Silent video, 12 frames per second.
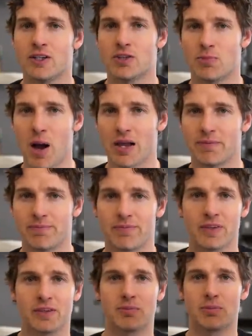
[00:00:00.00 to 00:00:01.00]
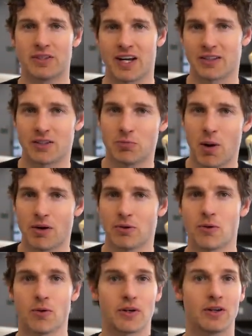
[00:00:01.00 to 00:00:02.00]
spine, protect the spinal
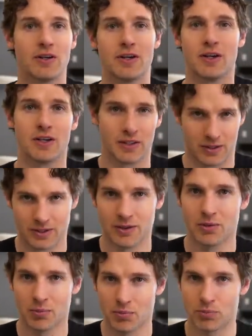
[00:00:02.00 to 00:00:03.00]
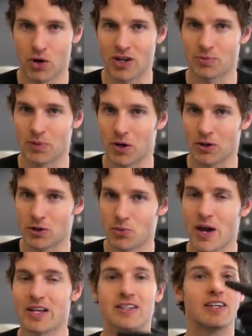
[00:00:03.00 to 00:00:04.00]
cord, transmit all this
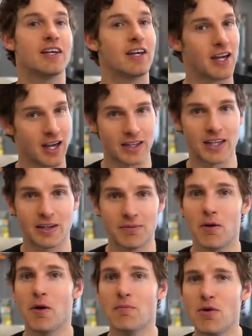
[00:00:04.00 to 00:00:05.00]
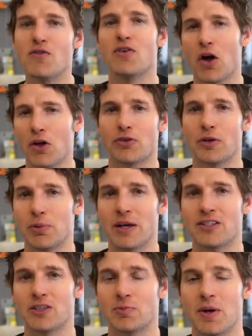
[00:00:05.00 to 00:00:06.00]
weight, and then move in all three
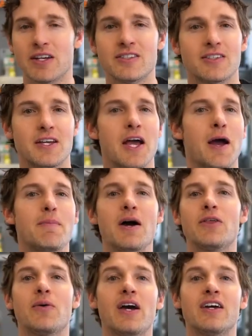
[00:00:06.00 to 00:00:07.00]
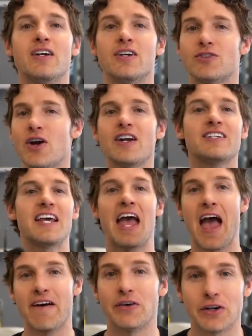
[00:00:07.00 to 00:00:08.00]
planes of space. And by the way, try not
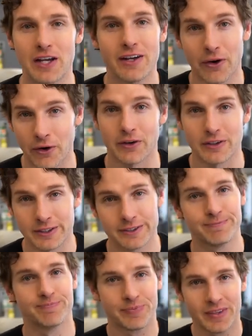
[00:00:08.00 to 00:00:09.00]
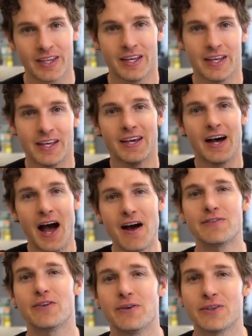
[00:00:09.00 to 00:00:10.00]
to ever get hurt. I
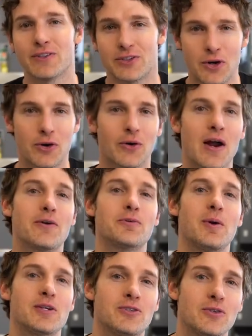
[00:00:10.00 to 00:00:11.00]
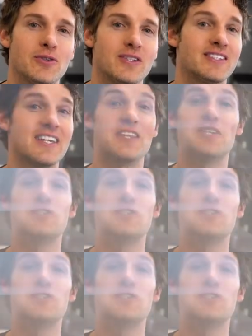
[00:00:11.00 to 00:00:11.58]
often joke around with my students and say that